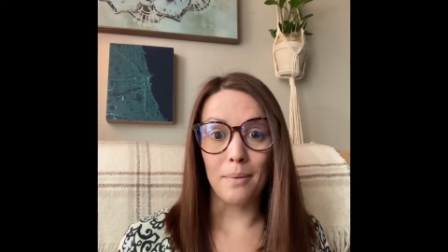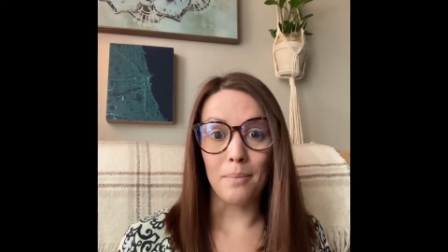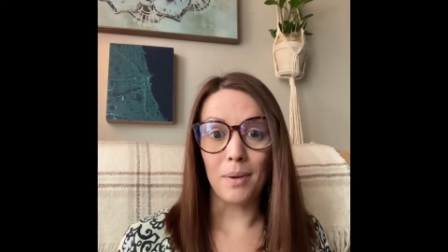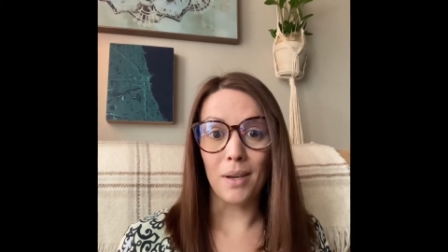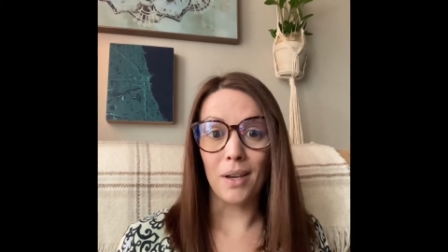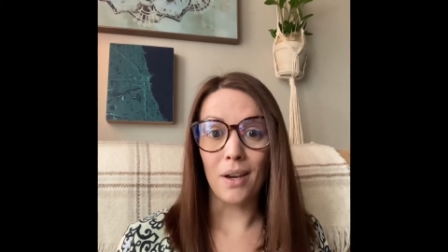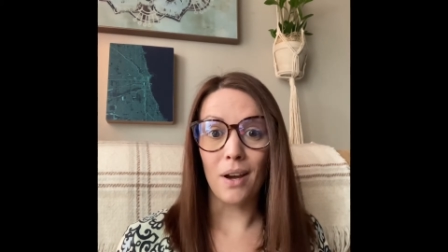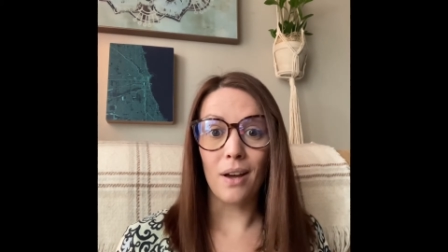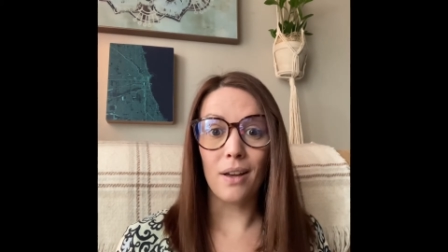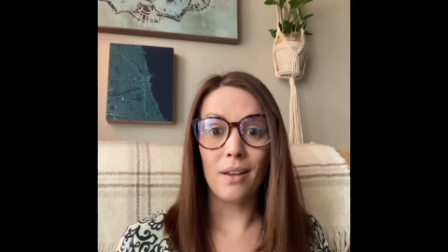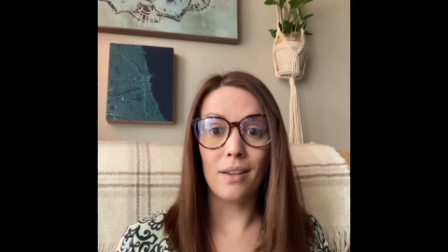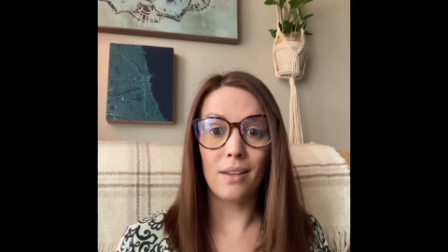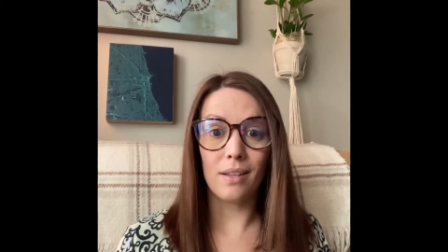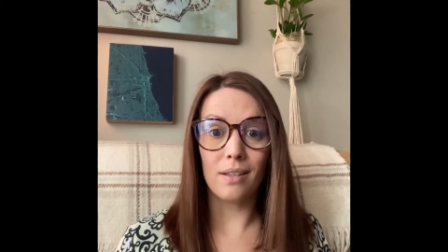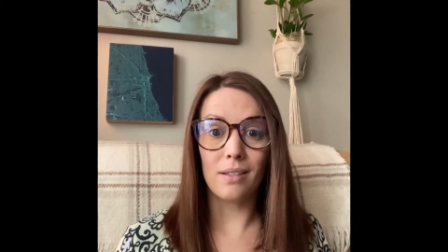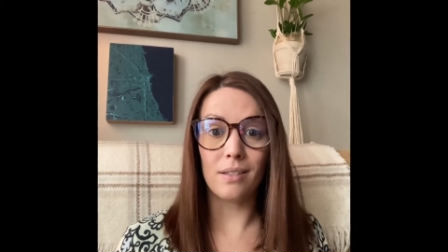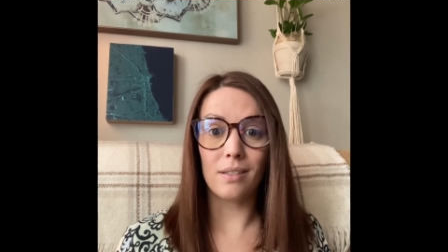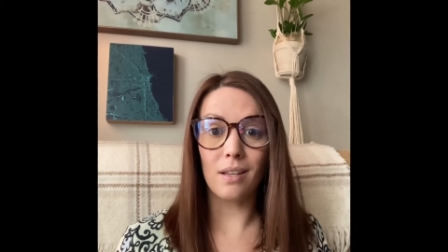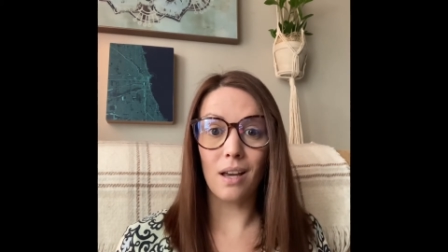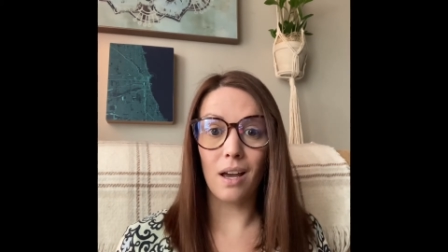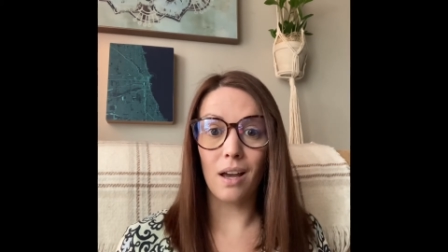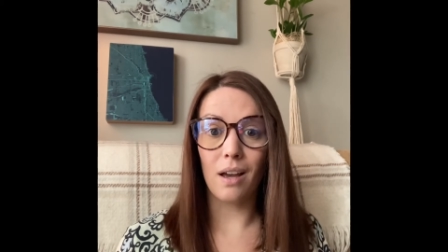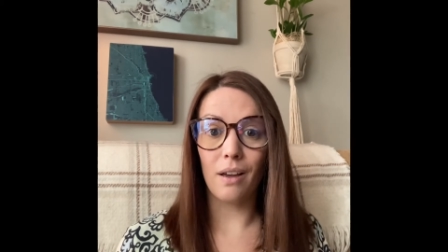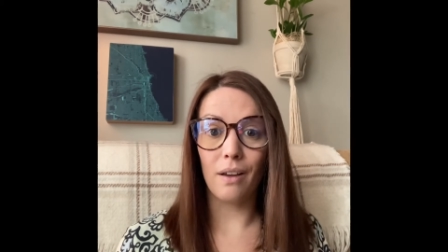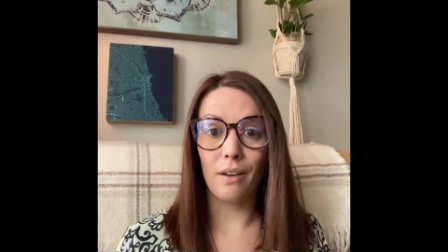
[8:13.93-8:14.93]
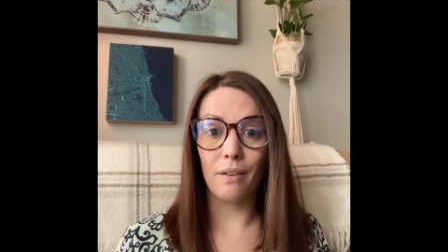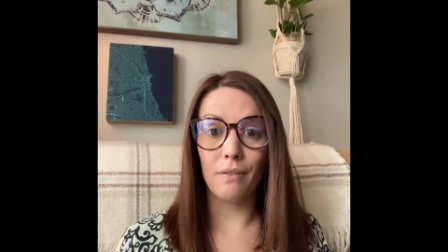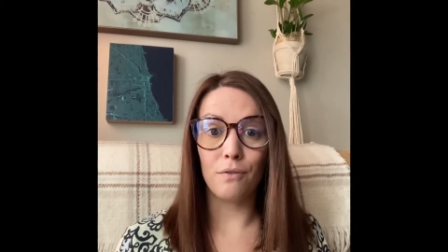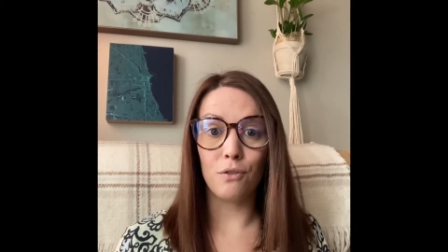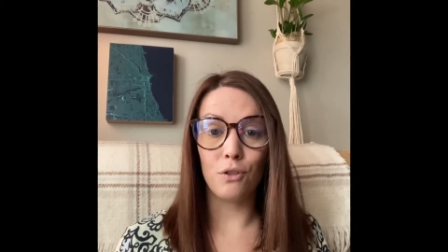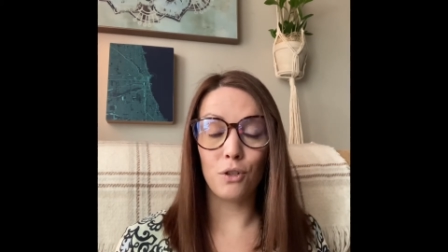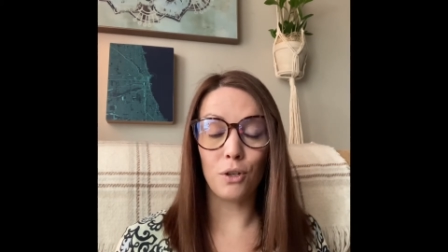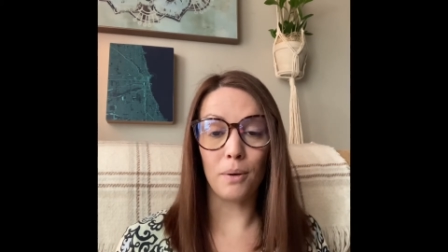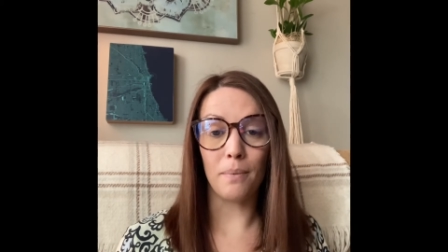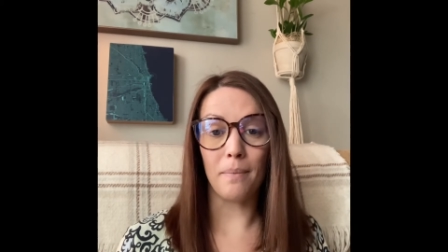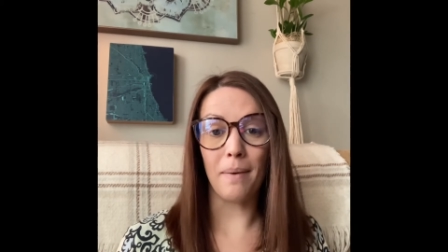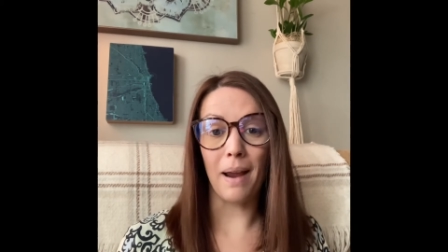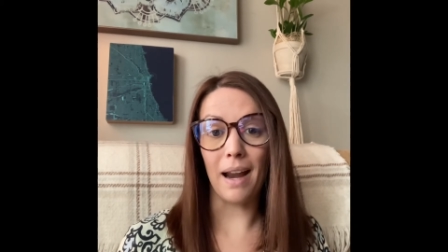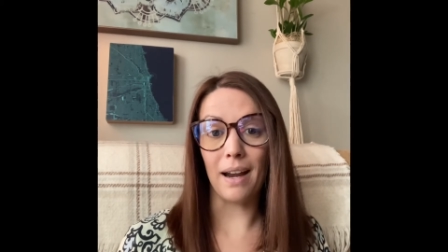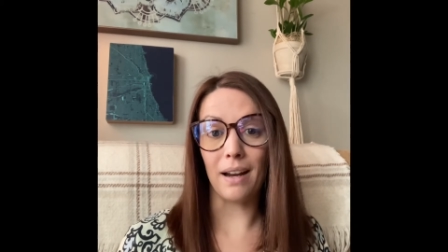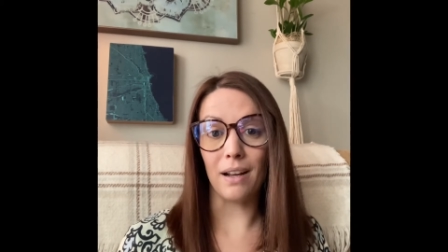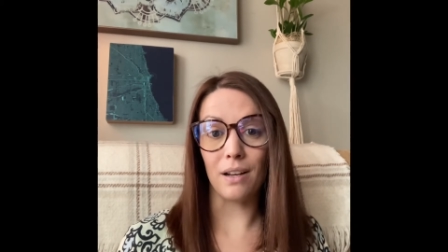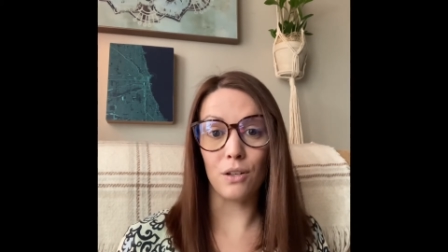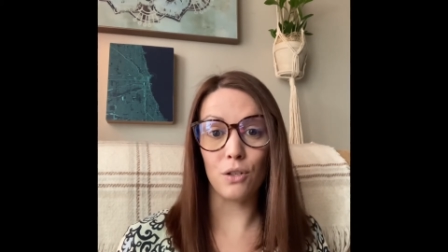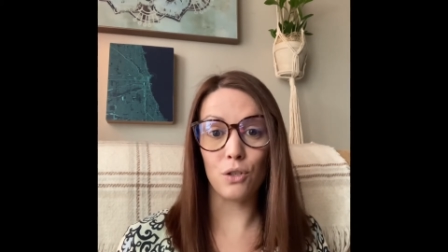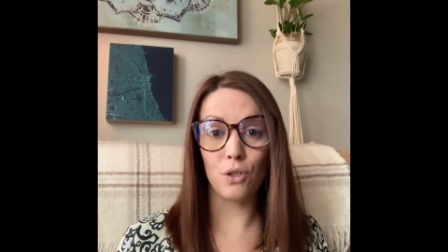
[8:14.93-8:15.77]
because of traumatic